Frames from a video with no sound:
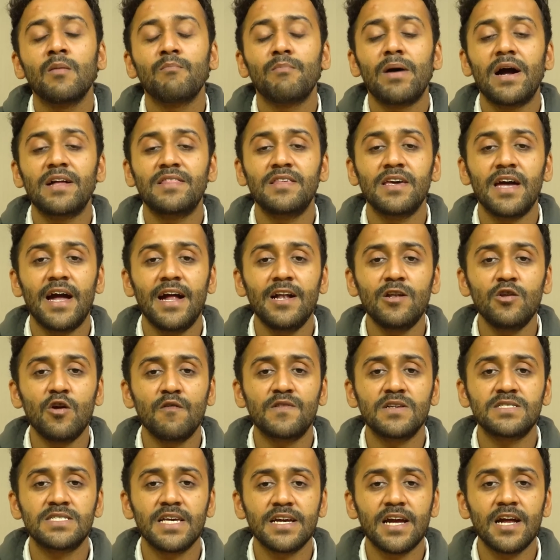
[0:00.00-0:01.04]
By the end of
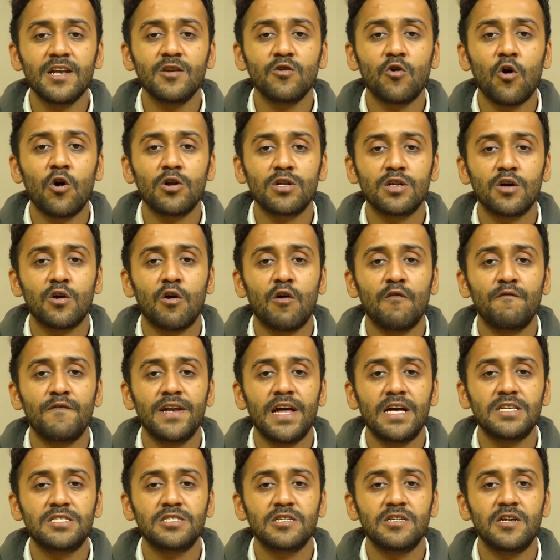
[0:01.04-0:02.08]
the second quarter of
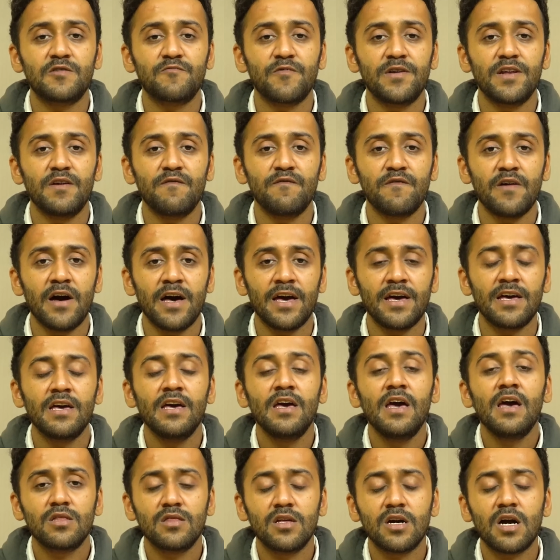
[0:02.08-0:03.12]
financial year 25,
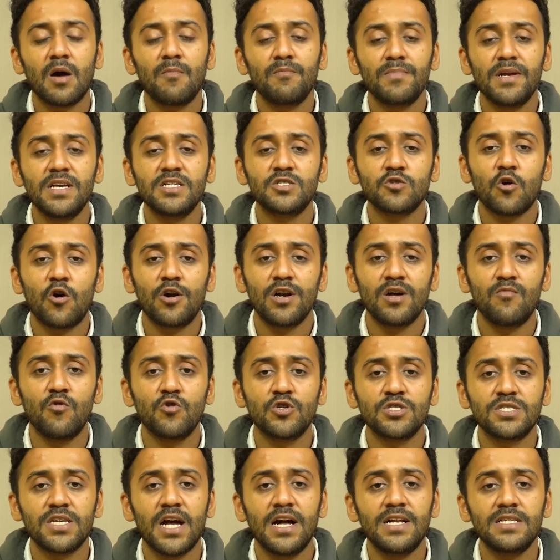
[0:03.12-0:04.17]
the company's order
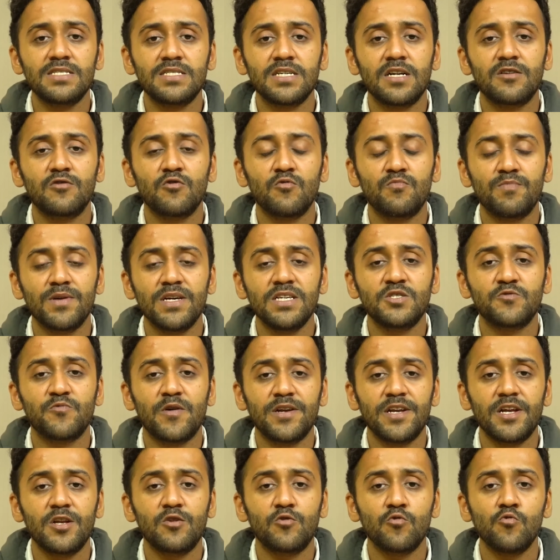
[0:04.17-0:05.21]
book stands at Rs.
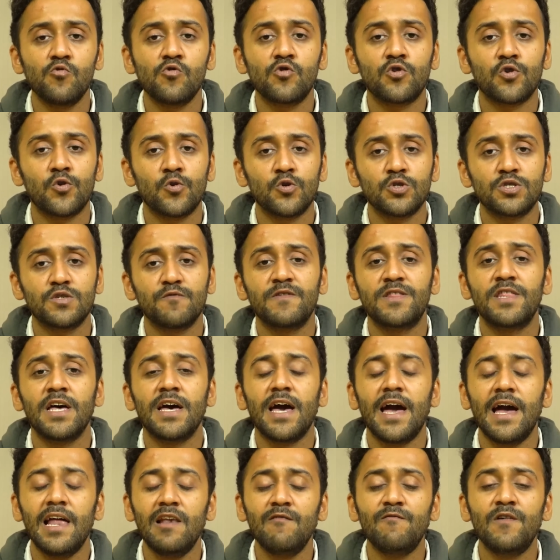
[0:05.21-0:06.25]
22 crores with
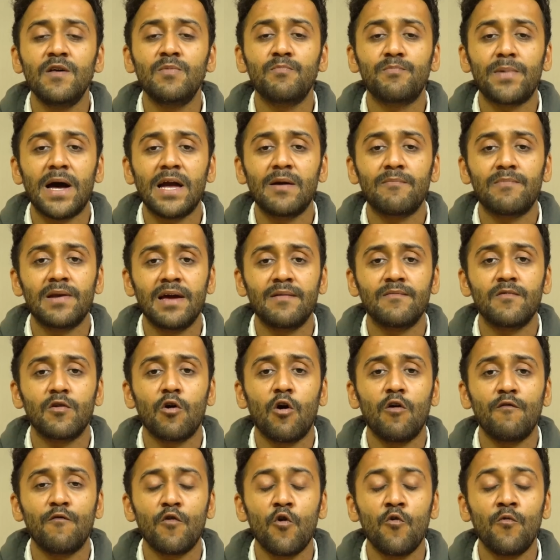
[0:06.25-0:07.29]
the L1 pipeline
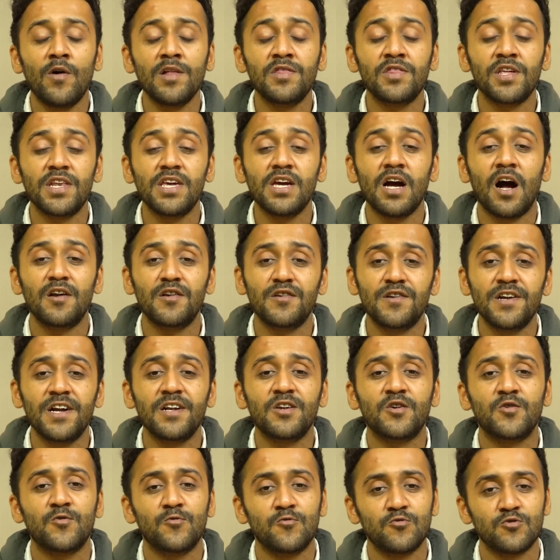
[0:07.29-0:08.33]
of over
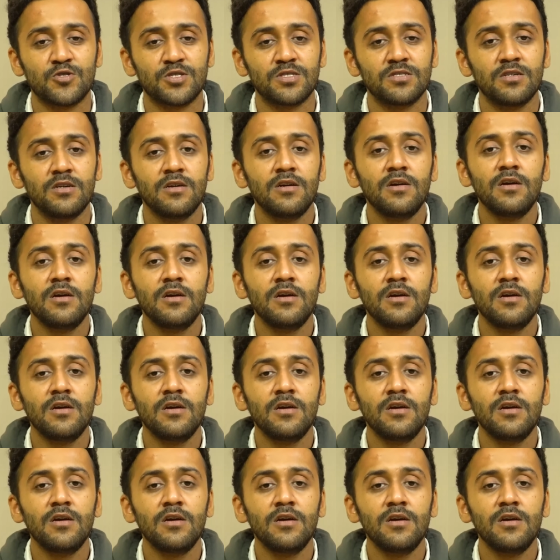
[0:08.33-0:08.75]
300 crores.